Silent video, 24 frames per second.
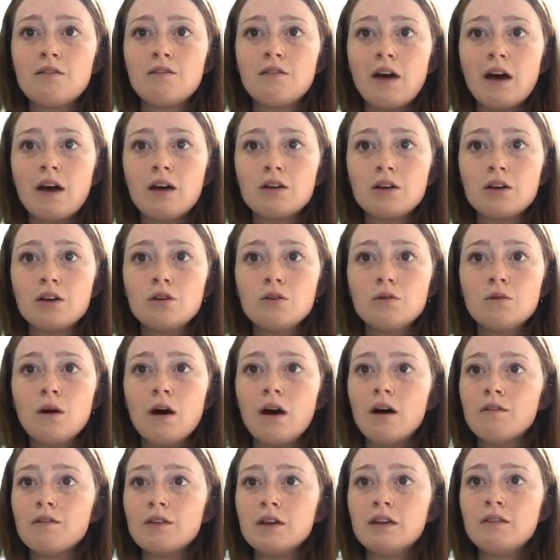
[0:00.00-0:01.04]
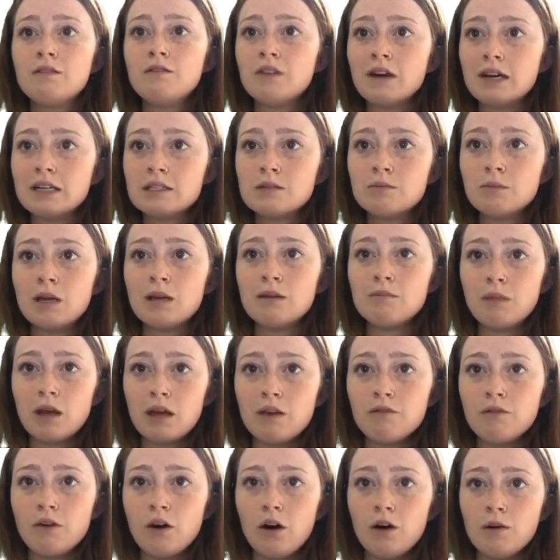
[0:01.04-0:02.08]
value of an investment may
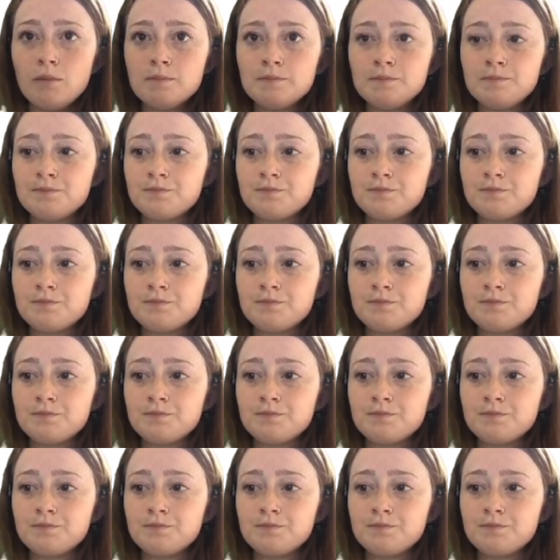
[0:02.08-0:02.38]
fall.